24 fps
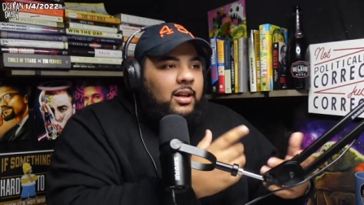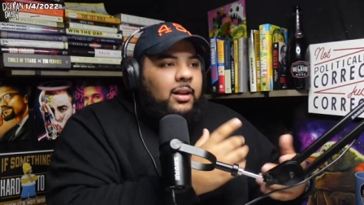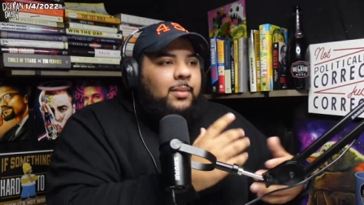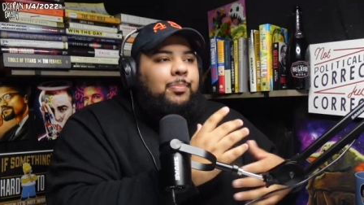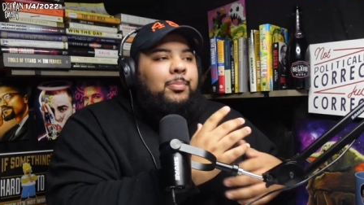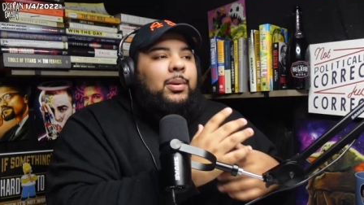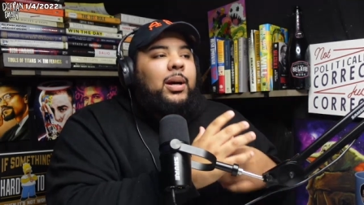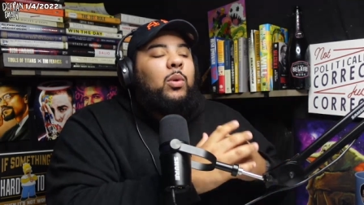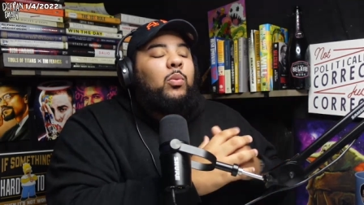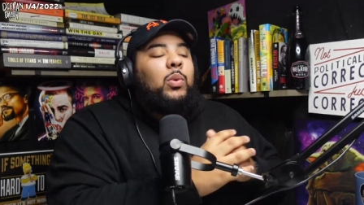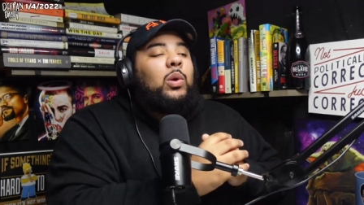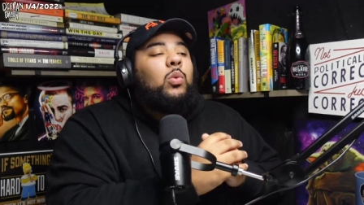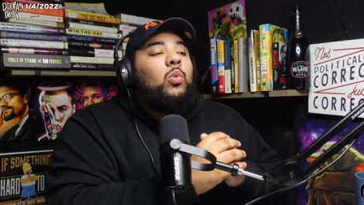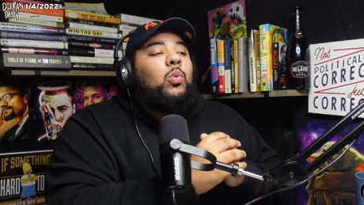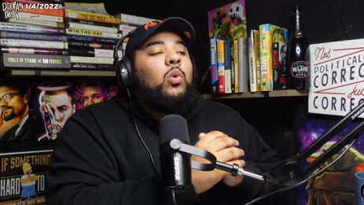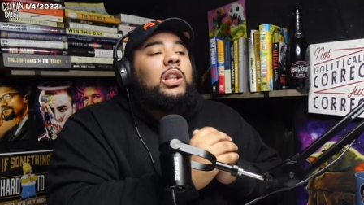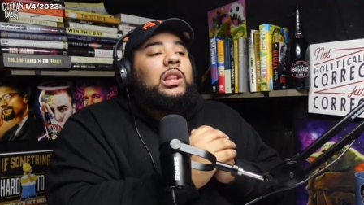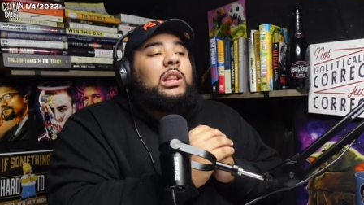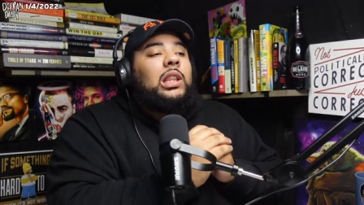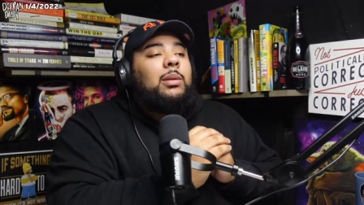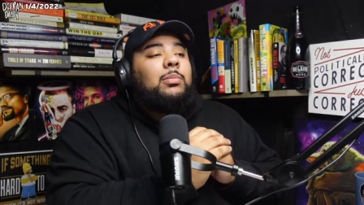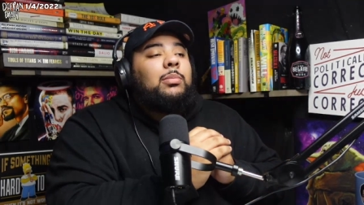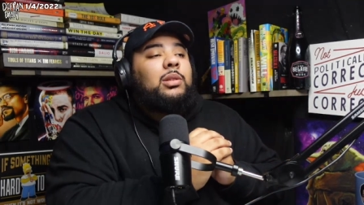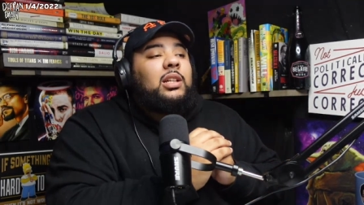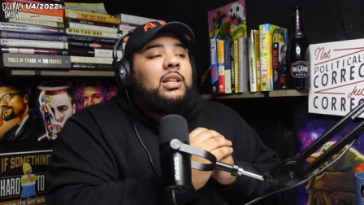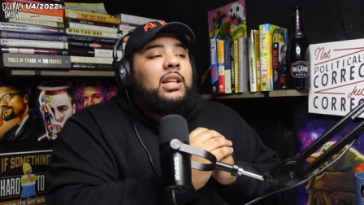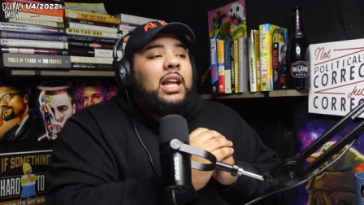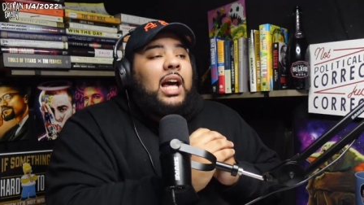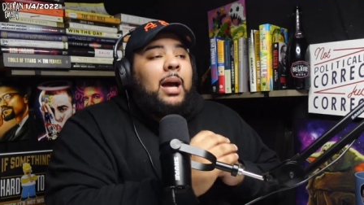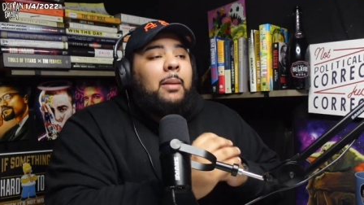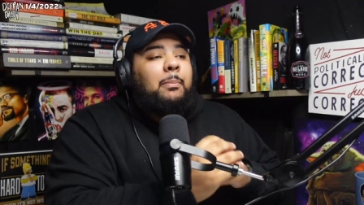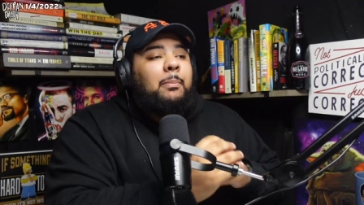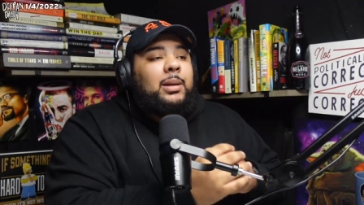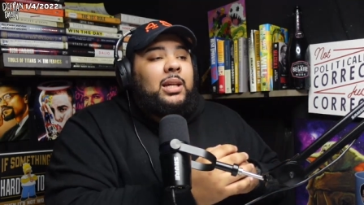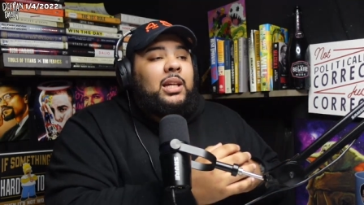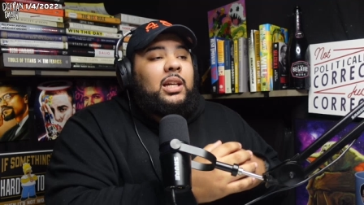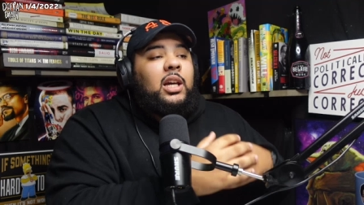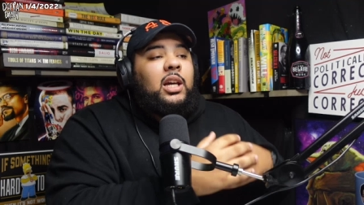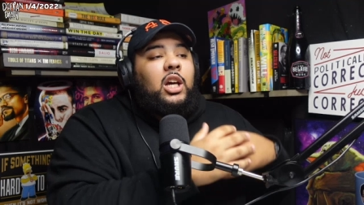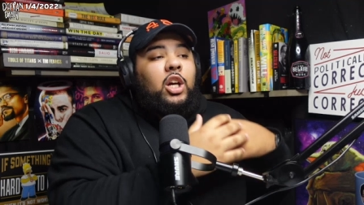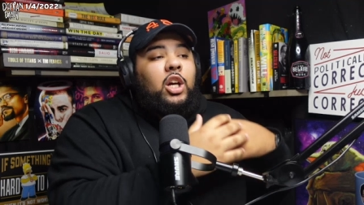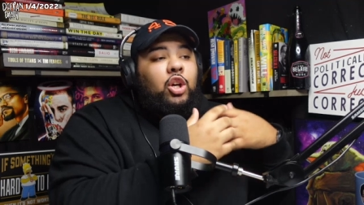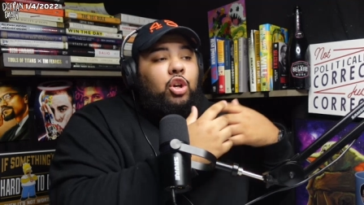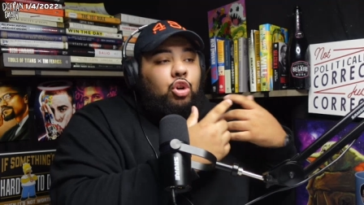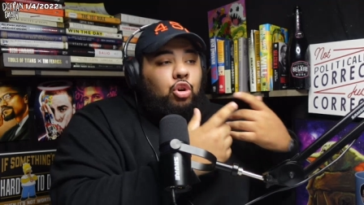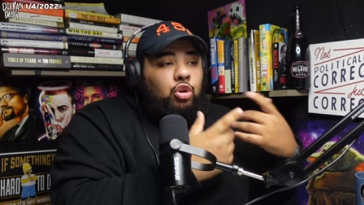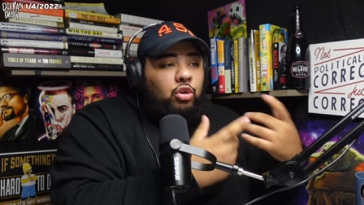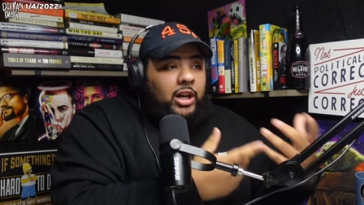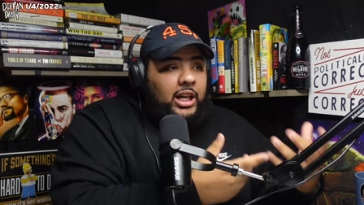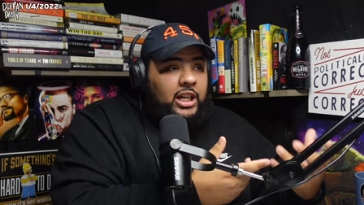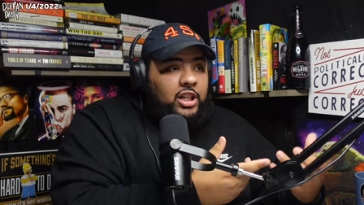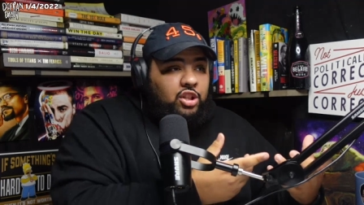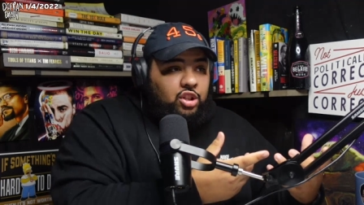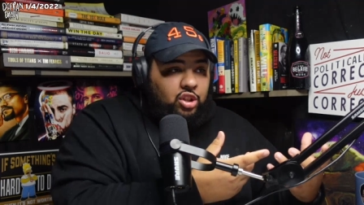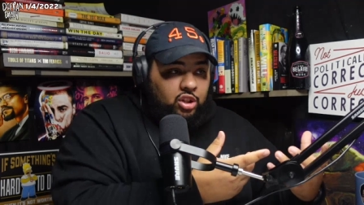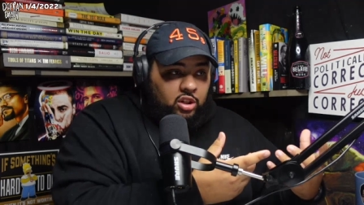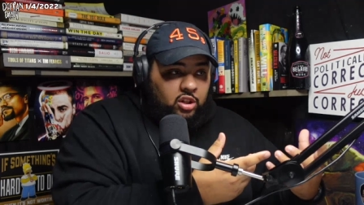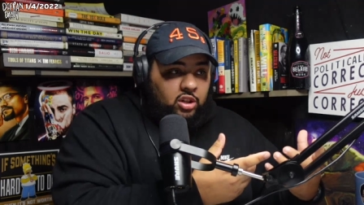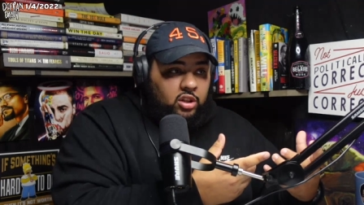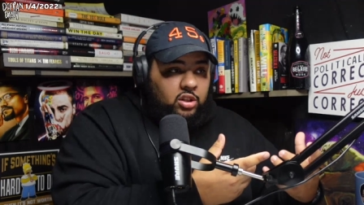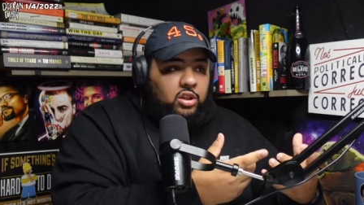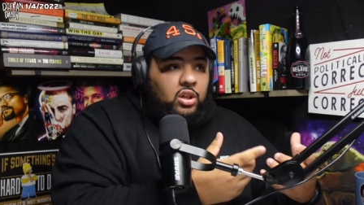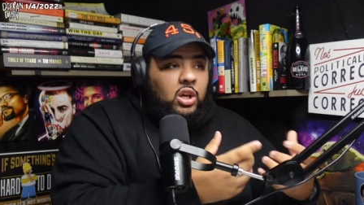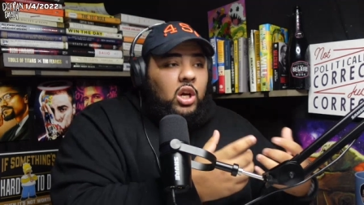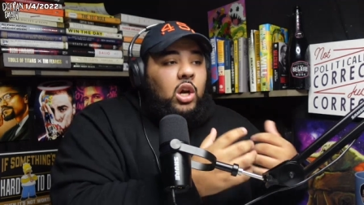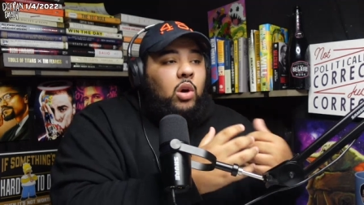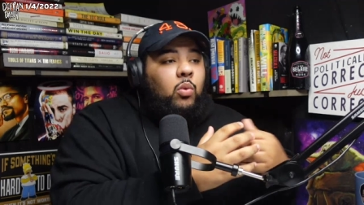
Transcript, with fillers: but we want them to not be creatures.